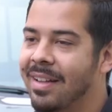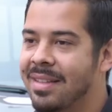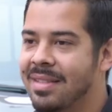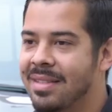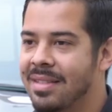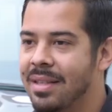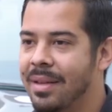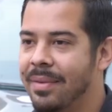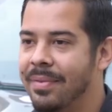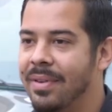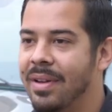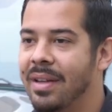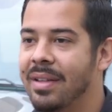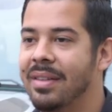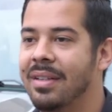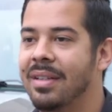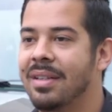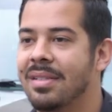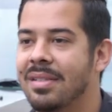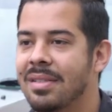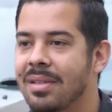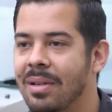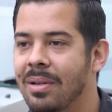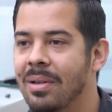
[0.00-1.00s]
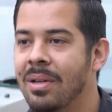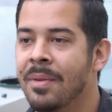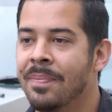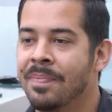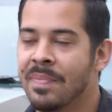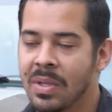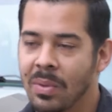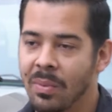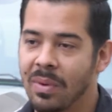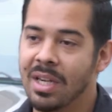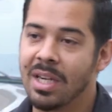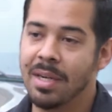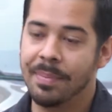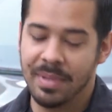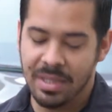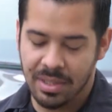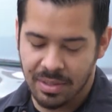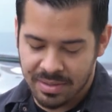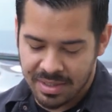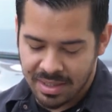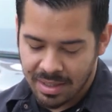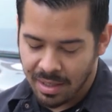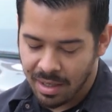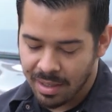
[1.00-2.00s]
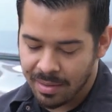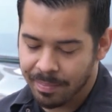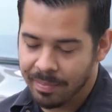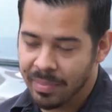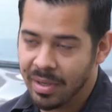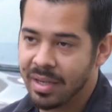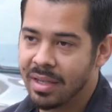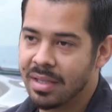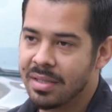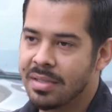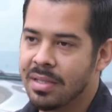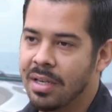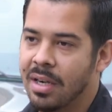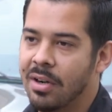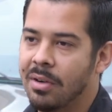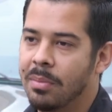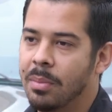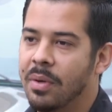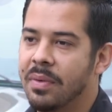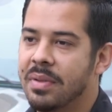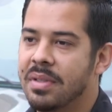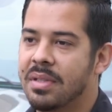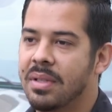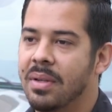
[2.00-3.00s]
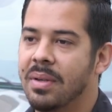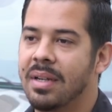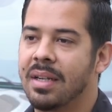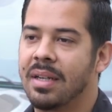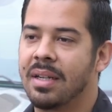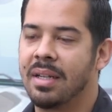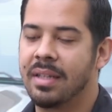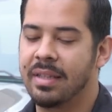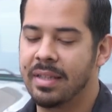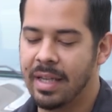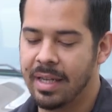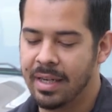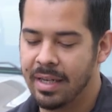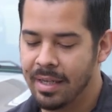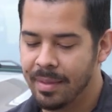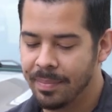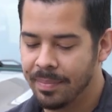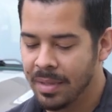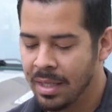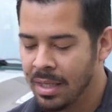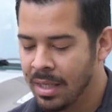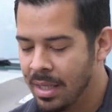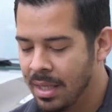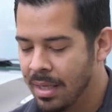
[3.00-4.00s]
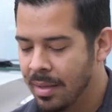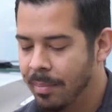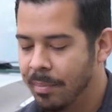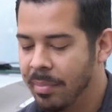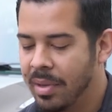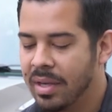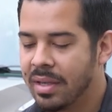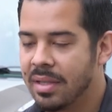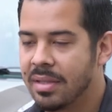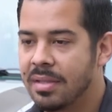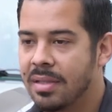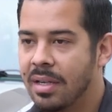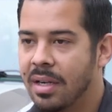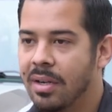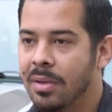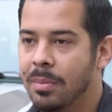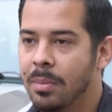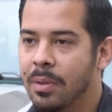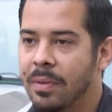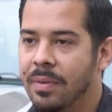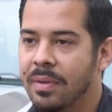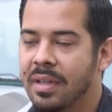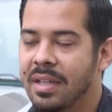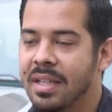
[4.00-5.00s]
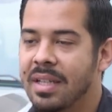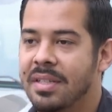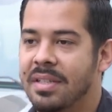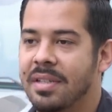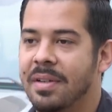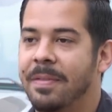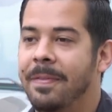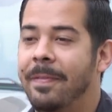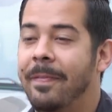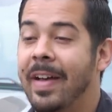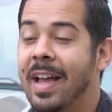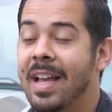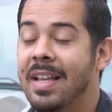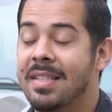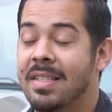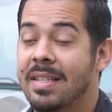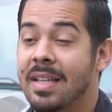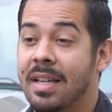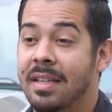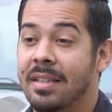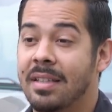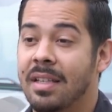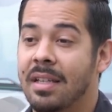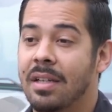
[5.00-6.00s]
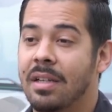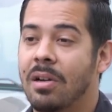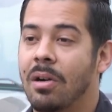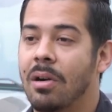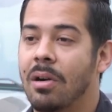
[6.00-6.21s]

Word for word: good stuff on there. So we're going to be using our bug and tar remover to go ahead and clean that up. Bug and tar remover, it's our fast acting